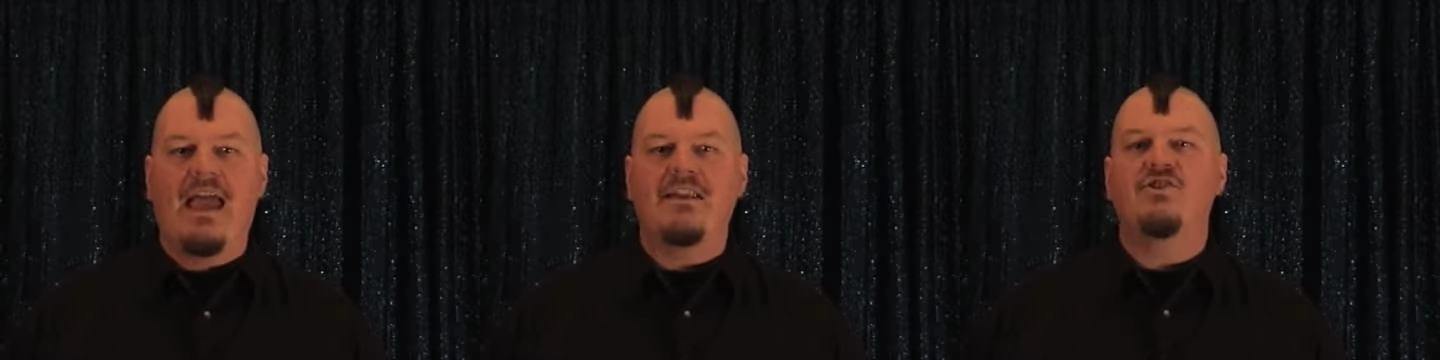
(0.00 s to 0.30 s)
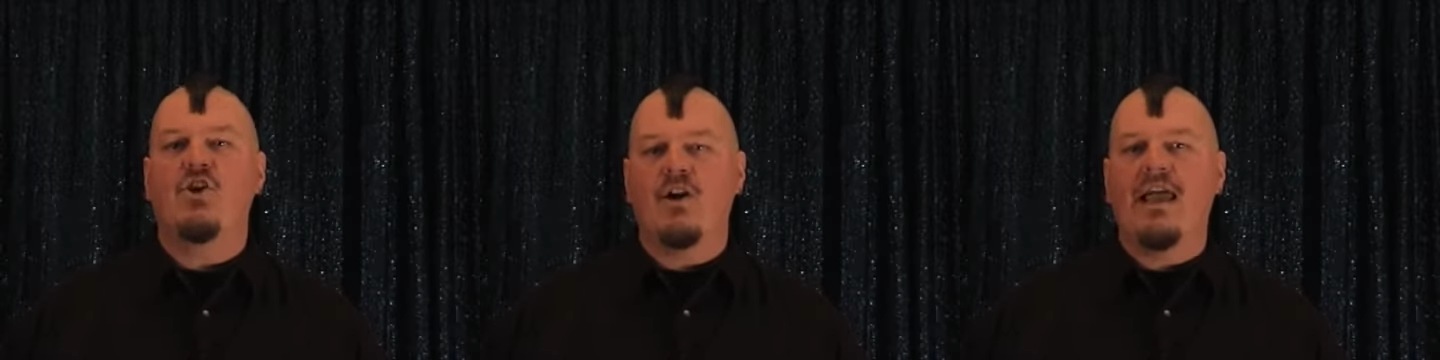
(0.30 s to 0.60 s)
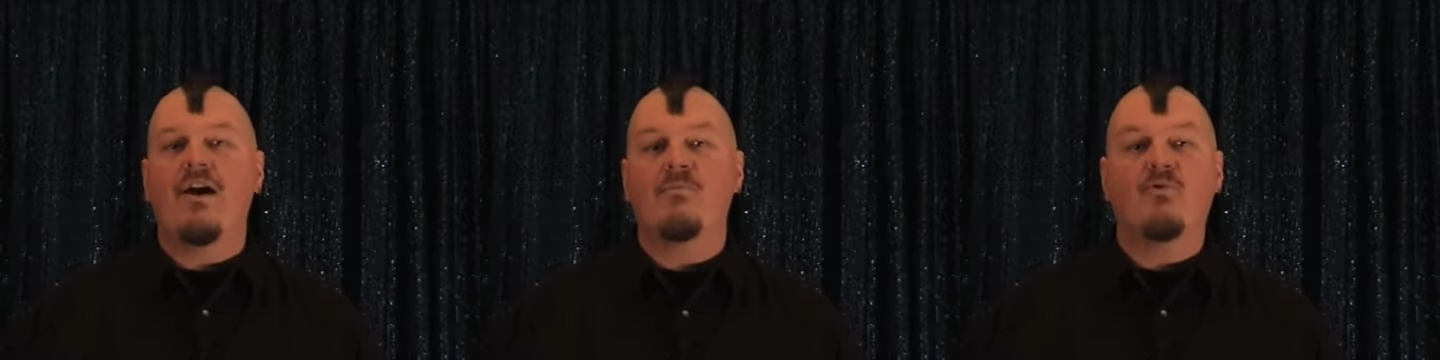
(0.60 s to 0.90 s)
and
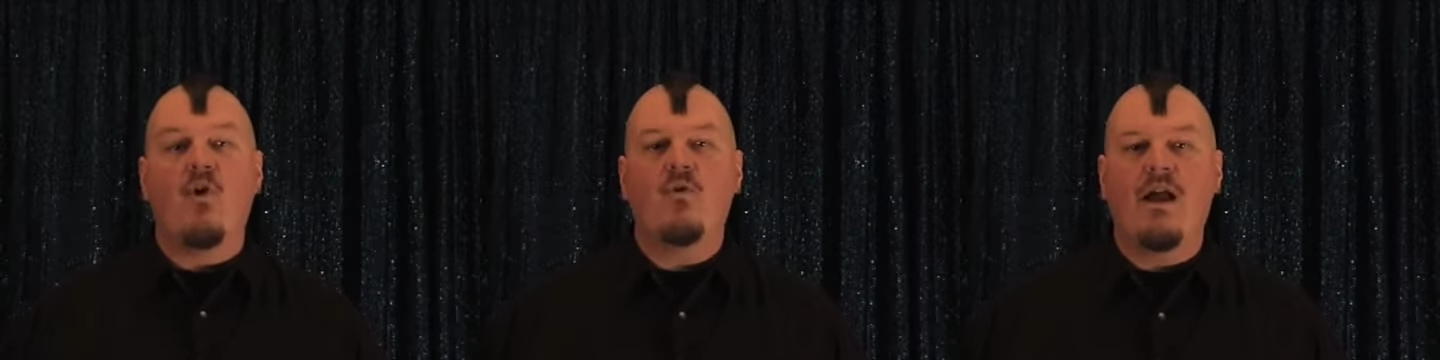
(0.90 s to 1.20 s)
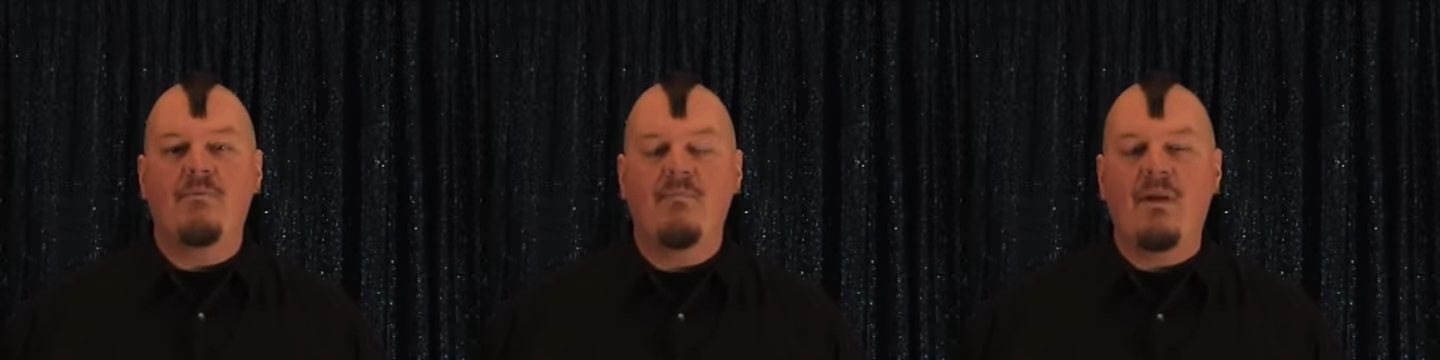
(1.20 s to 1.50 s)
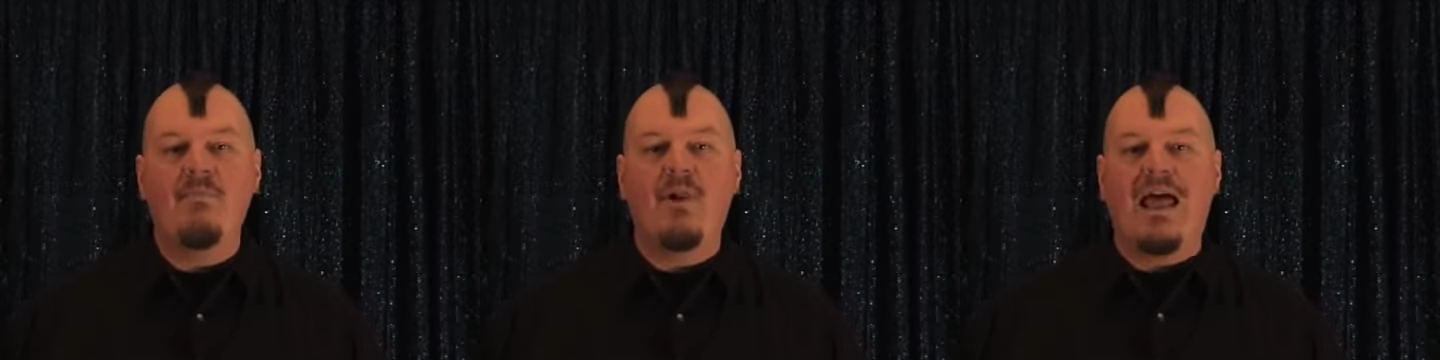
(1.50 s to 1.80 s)
turning out a program that
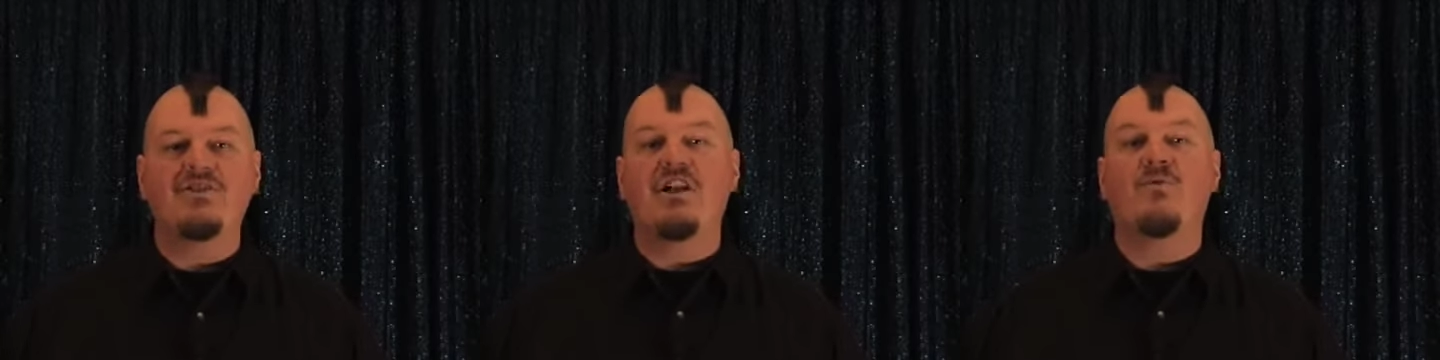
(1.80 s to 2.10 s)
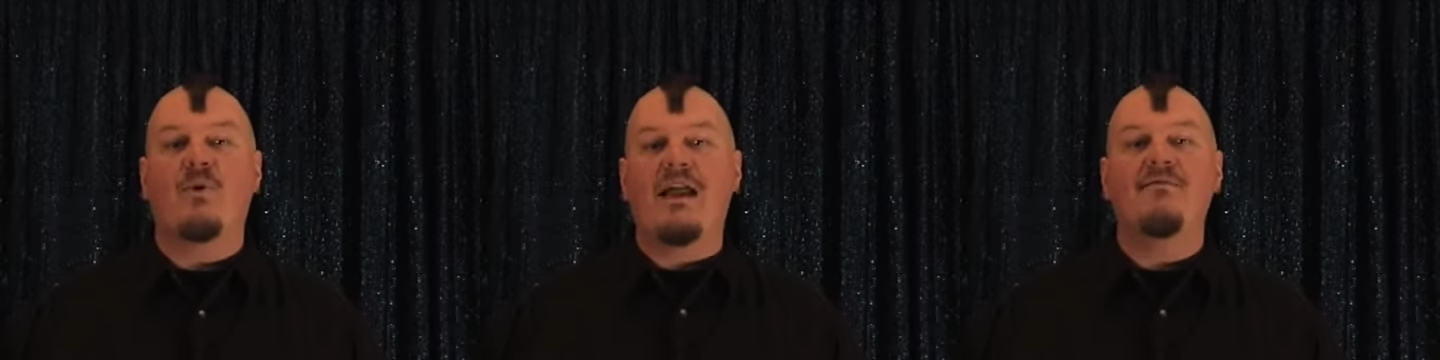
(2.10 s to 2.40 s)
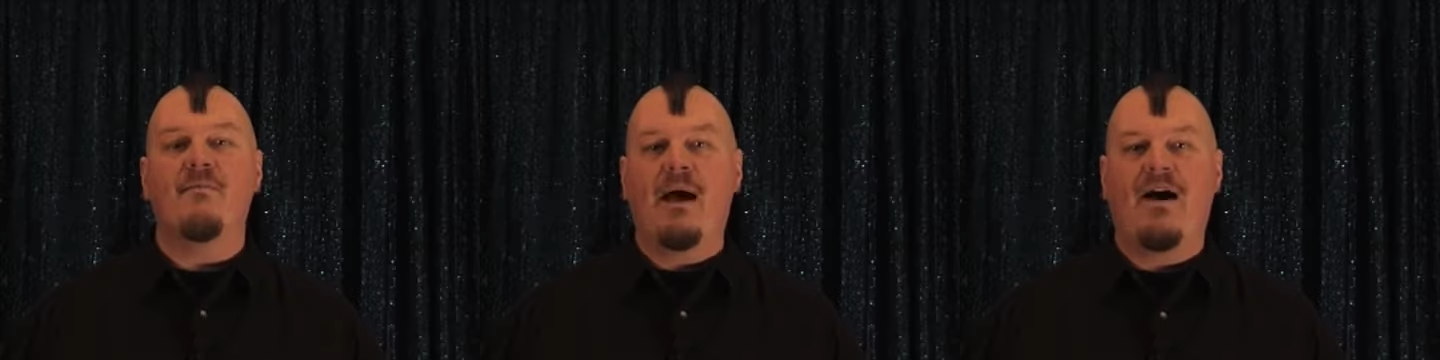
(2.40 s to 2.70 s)
people actually
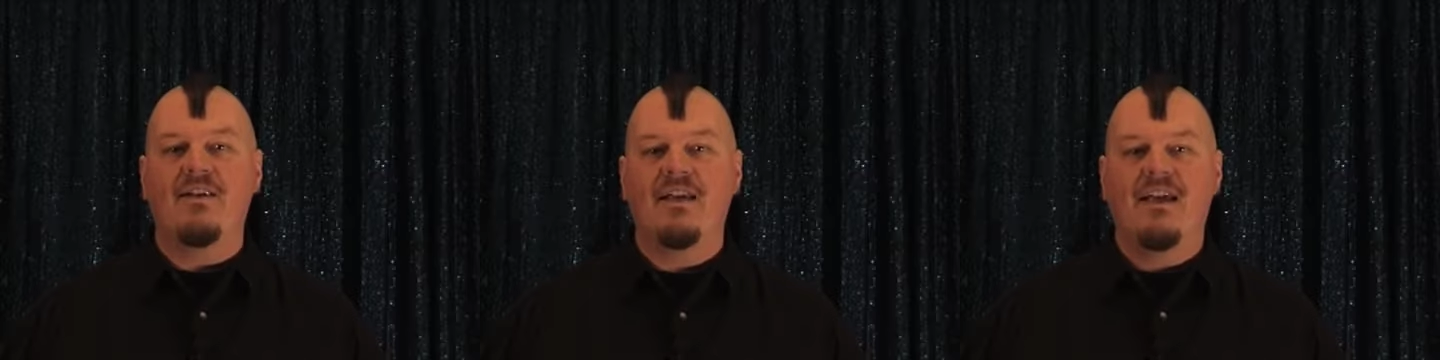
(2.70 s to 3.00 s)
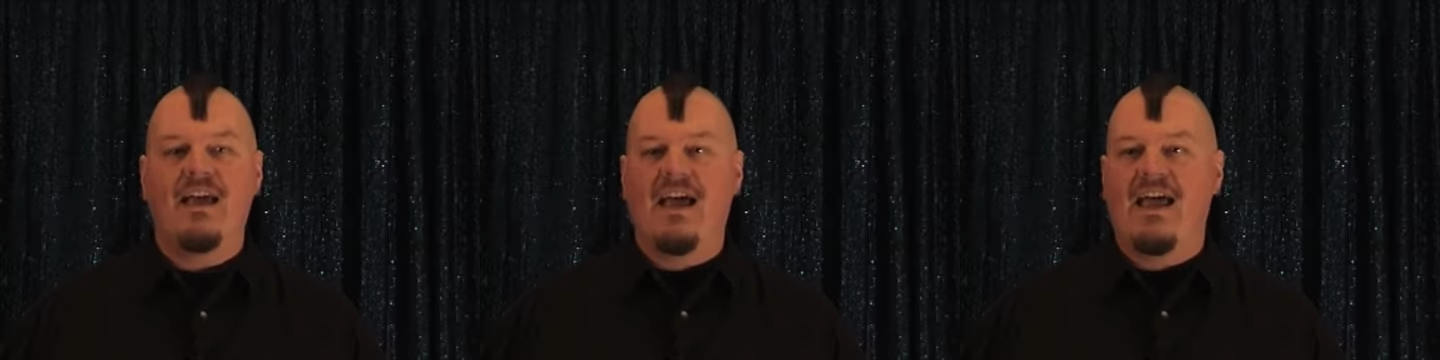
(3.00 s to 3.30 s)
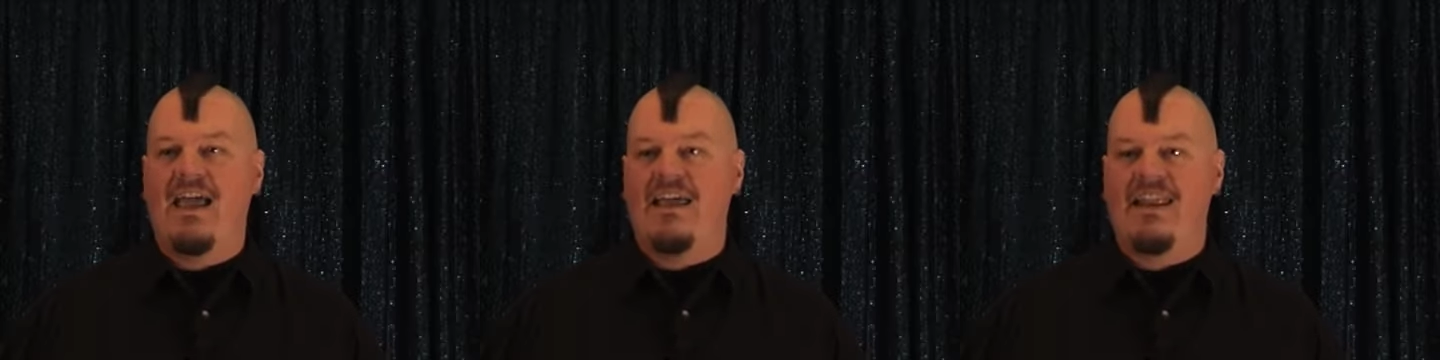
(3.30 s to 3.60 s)
rave about
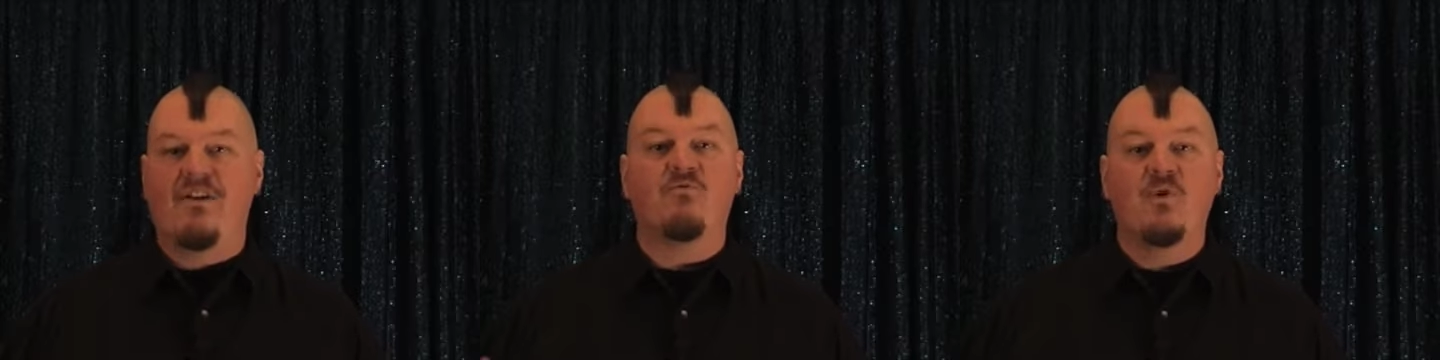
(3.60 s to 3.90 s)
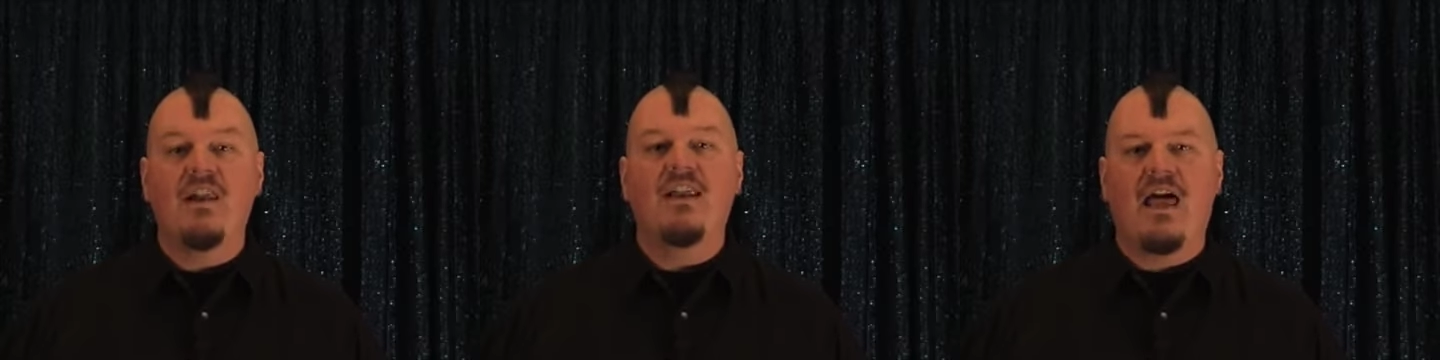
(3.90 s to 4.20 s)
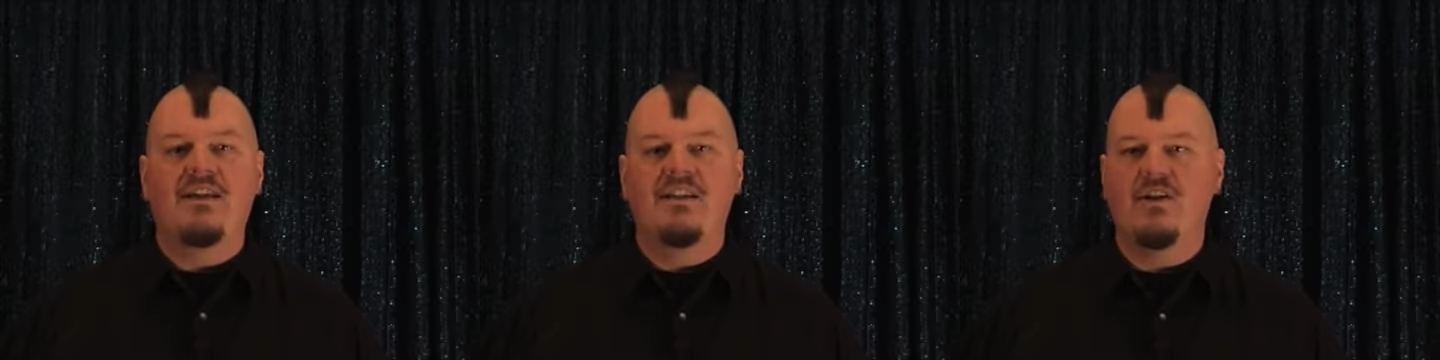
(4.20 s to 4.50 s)
and, and really
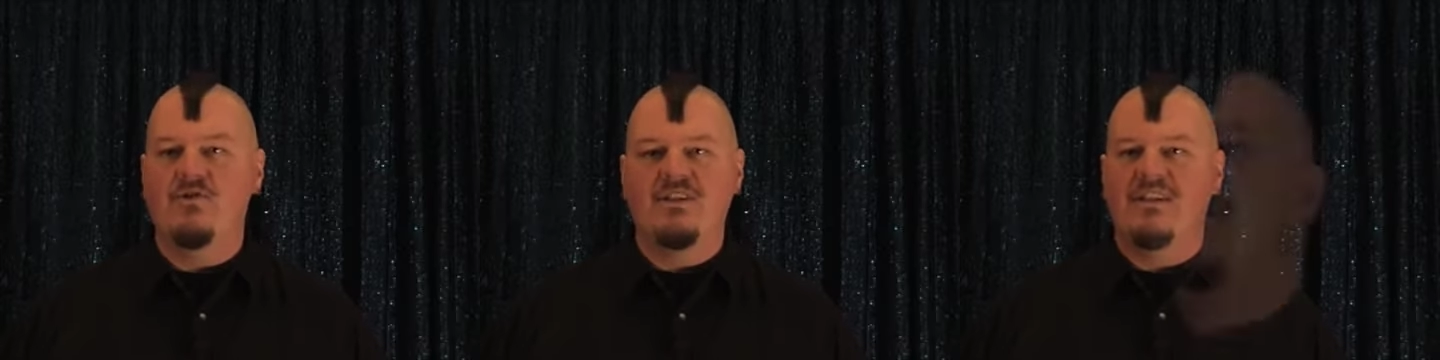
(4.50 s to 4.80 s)
like to use.